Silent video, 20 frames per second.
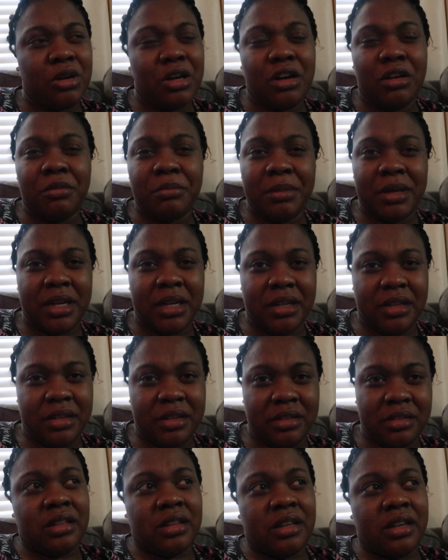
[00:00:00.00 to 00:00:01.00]

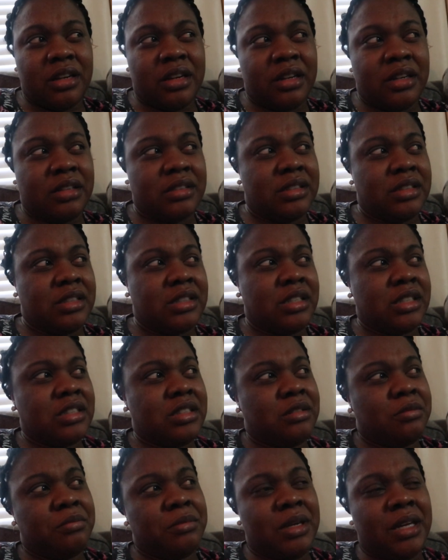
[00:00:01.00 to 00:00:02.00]
well-mannered. Their
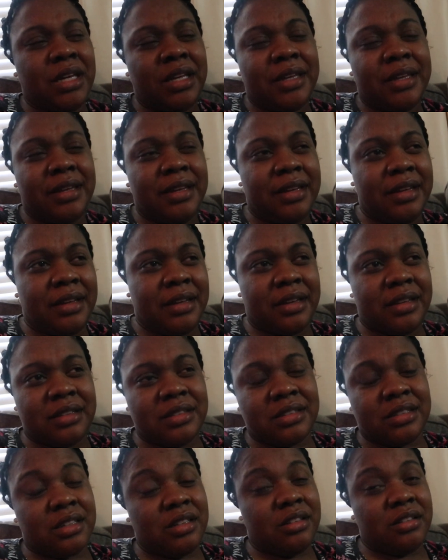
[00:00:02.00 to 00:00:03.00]
decision-making
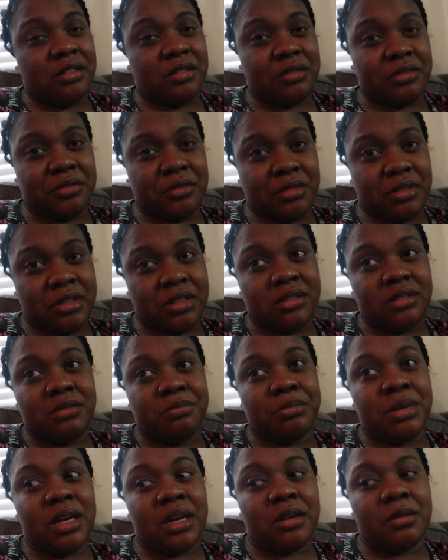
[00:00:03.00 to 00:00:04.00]
skills was
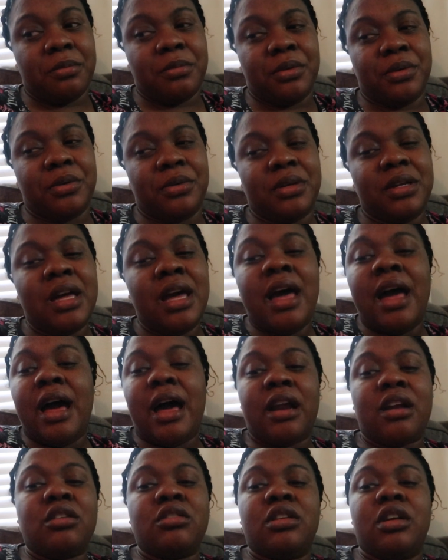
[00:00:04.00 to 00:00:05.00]
impeccable.
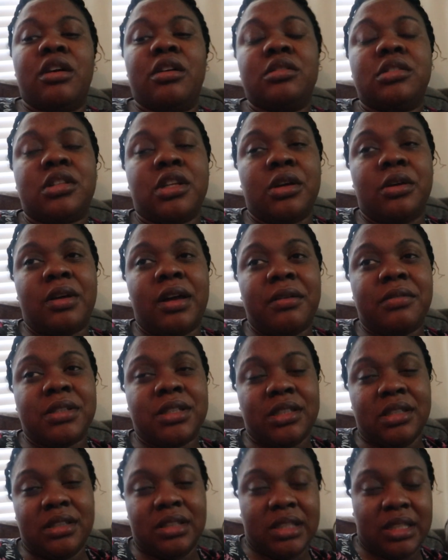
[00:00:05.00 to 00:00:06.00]
I don't know, so ever
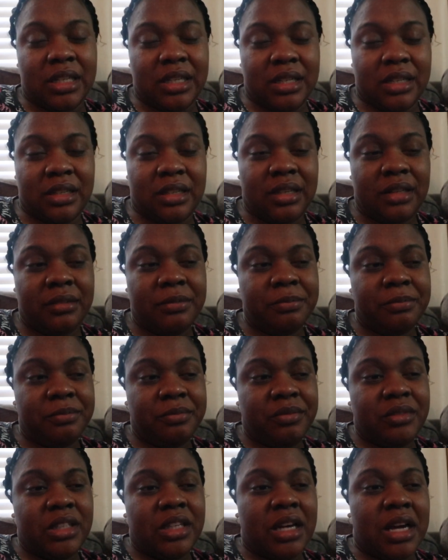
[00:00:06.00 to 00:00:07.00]
since then
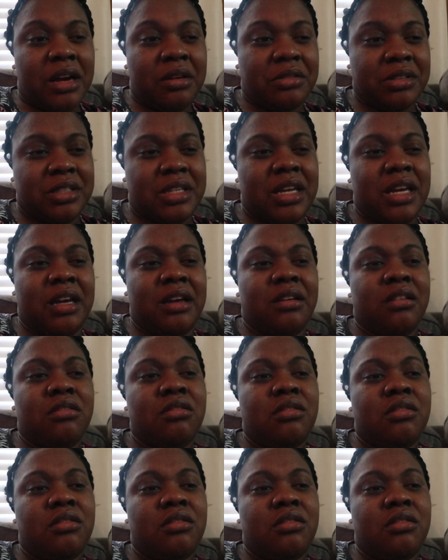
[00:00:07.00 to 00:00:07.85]
I was like,